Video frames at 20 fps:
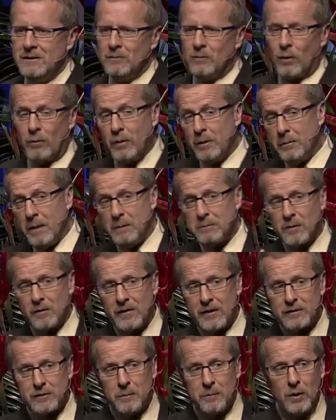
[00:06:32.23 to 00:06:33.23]
Well, remember
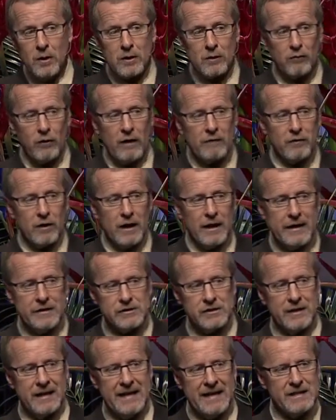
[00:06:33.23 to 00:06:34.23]
that the book of
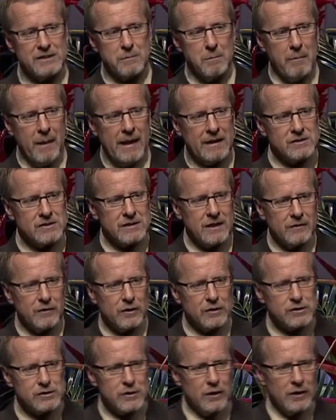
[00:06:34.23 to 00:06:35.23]
Revelation is best
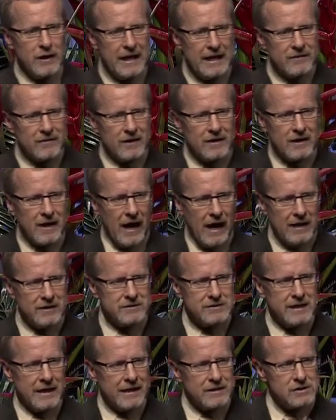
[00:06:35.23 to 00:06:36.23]
understood in the
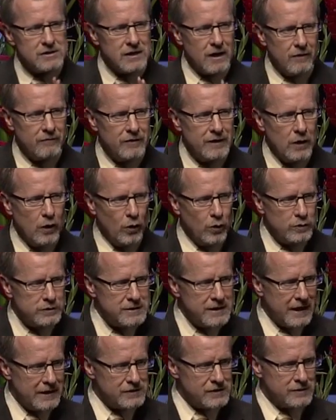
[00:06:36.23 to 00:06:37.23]
context of the Old
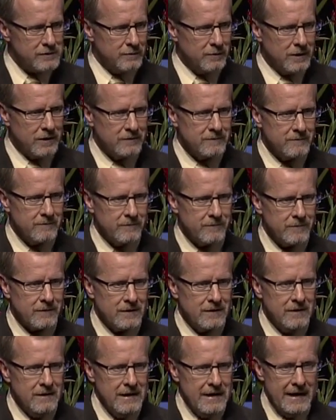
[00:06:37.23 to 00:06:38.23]
Testament.
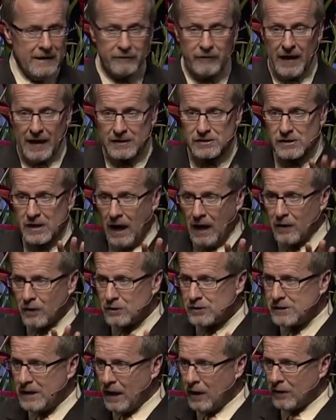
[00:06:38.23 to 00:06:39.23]
In fact,
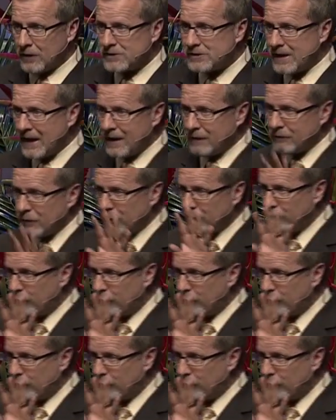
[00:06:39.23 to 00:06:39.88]
scholars tell us that of the